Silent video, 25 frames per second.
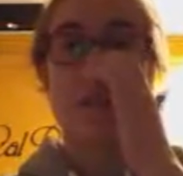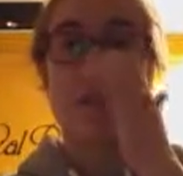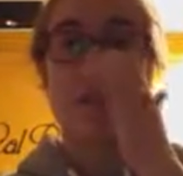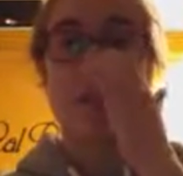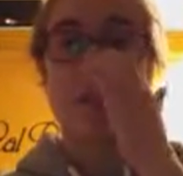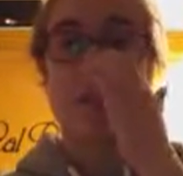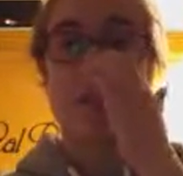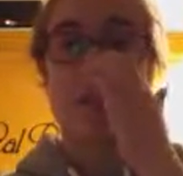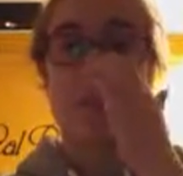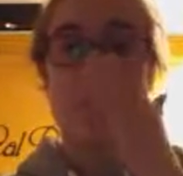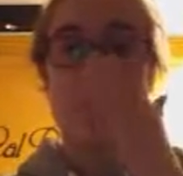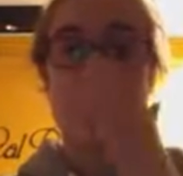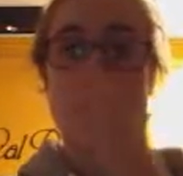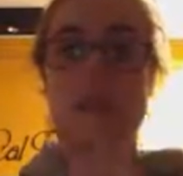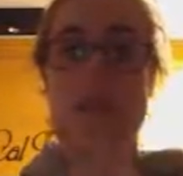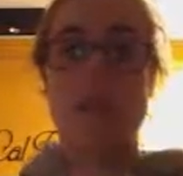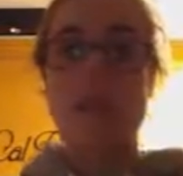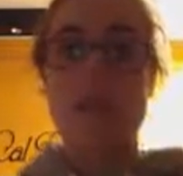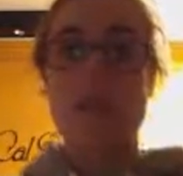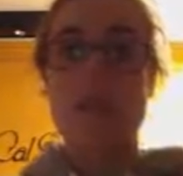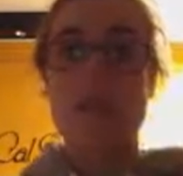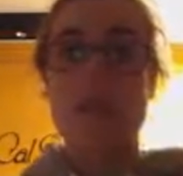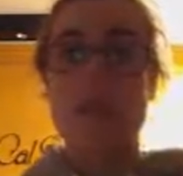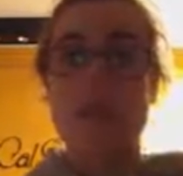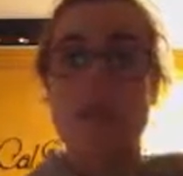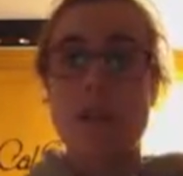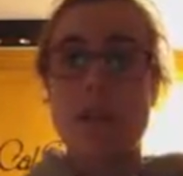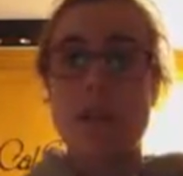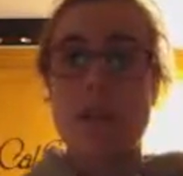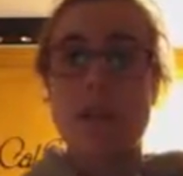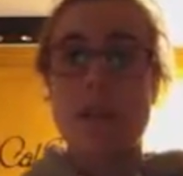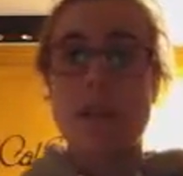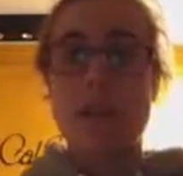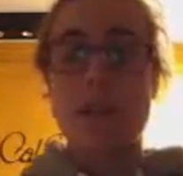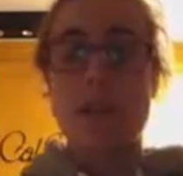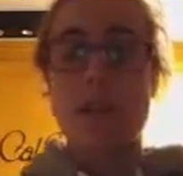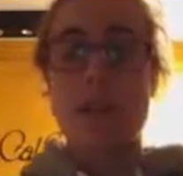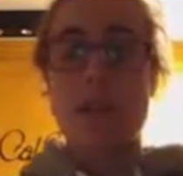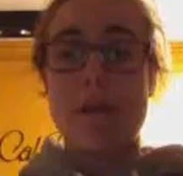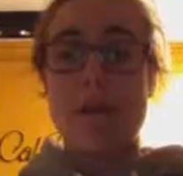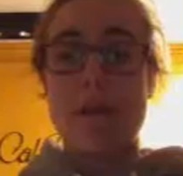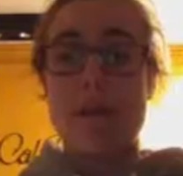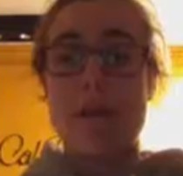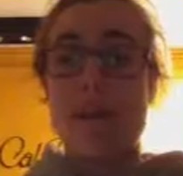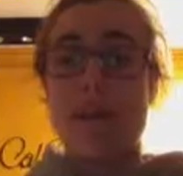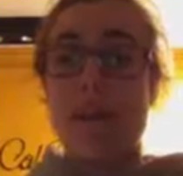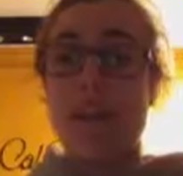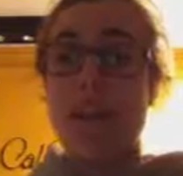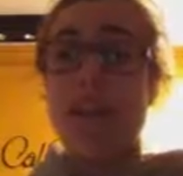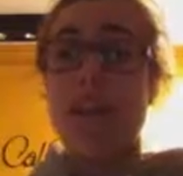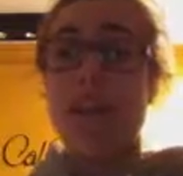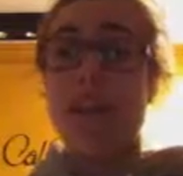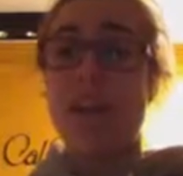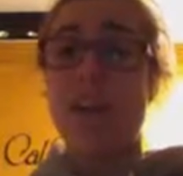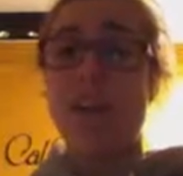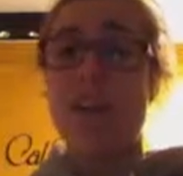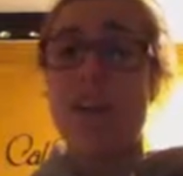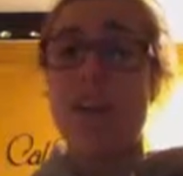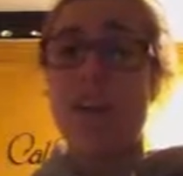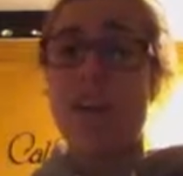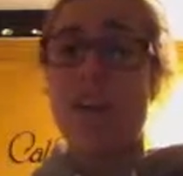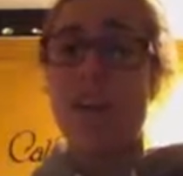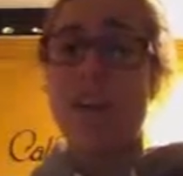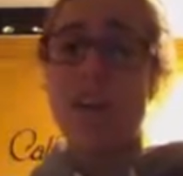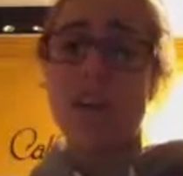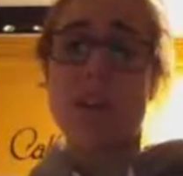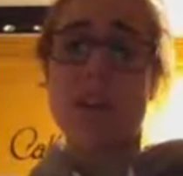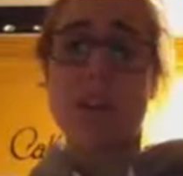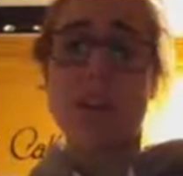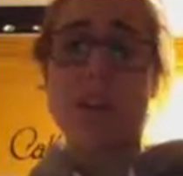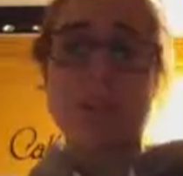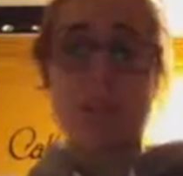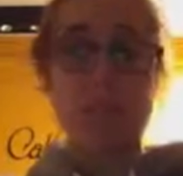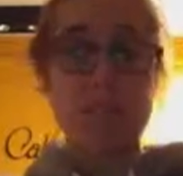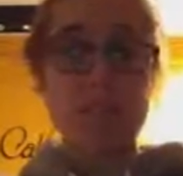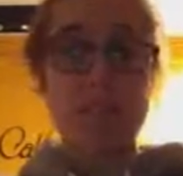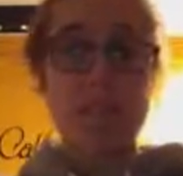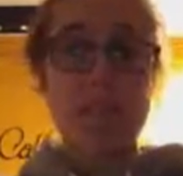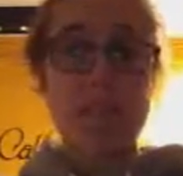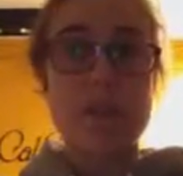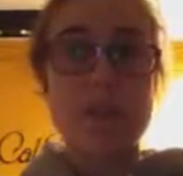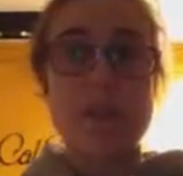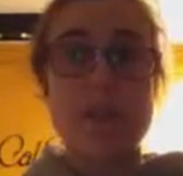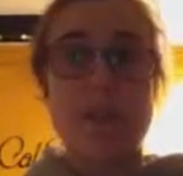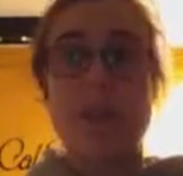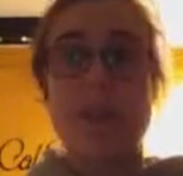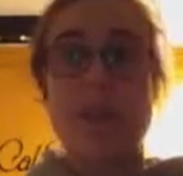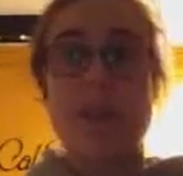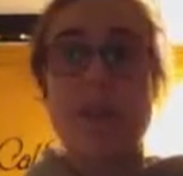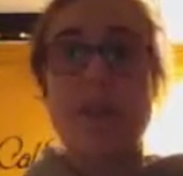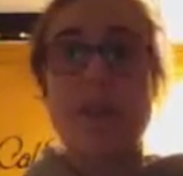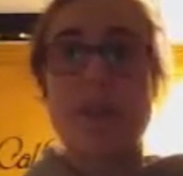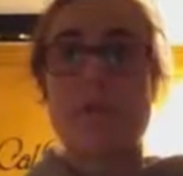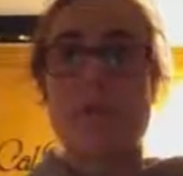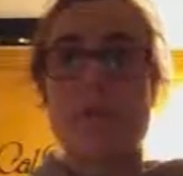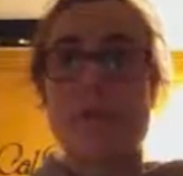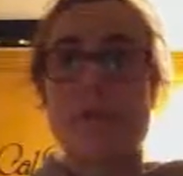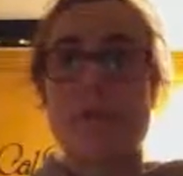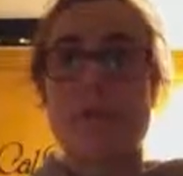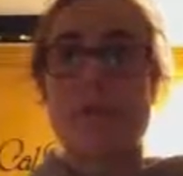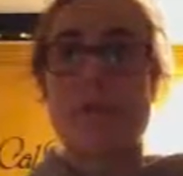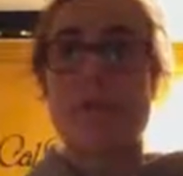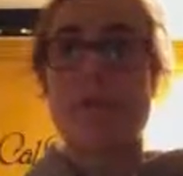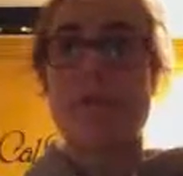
cells. But if only 40% express